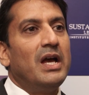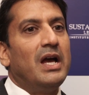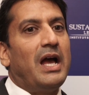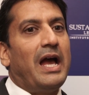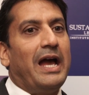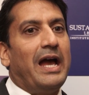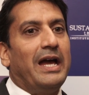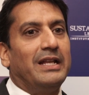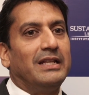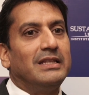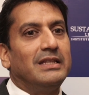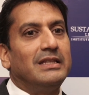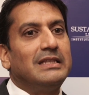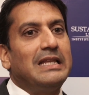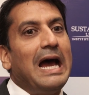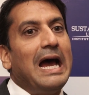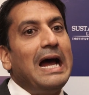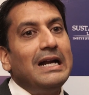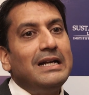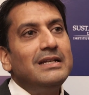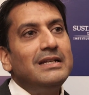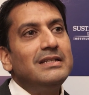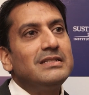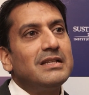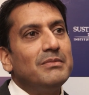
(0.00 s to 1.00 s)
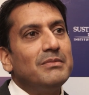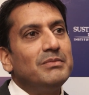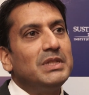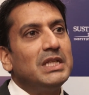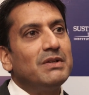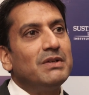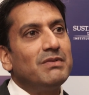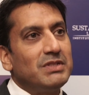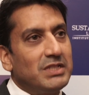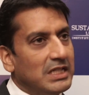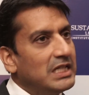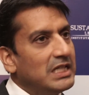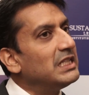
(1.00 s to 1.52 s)
And that is something
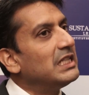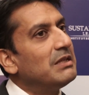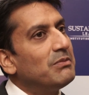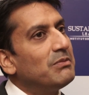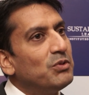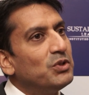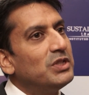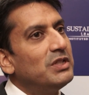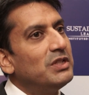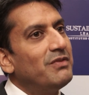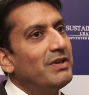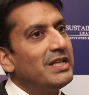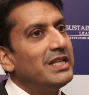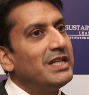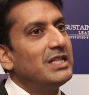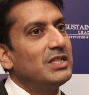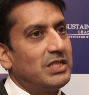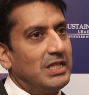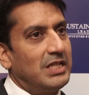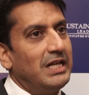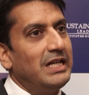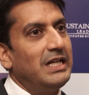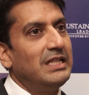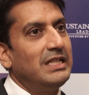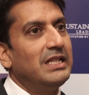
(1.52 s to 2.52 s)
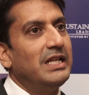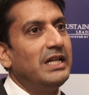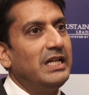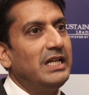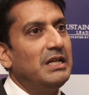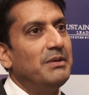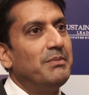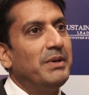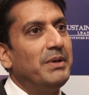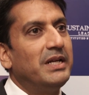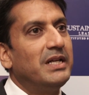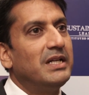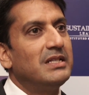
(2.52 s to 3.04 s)
which Narendra Modi, when he said in the
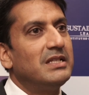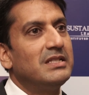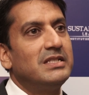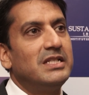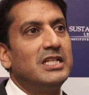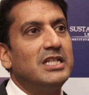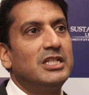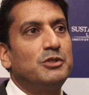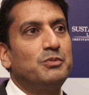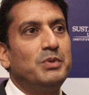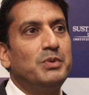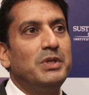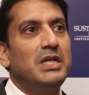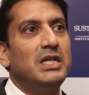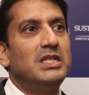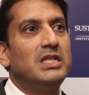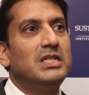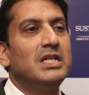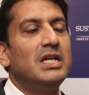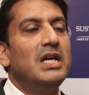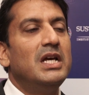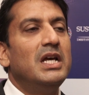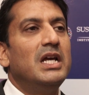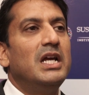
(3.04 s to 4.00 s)
Independence Day speech,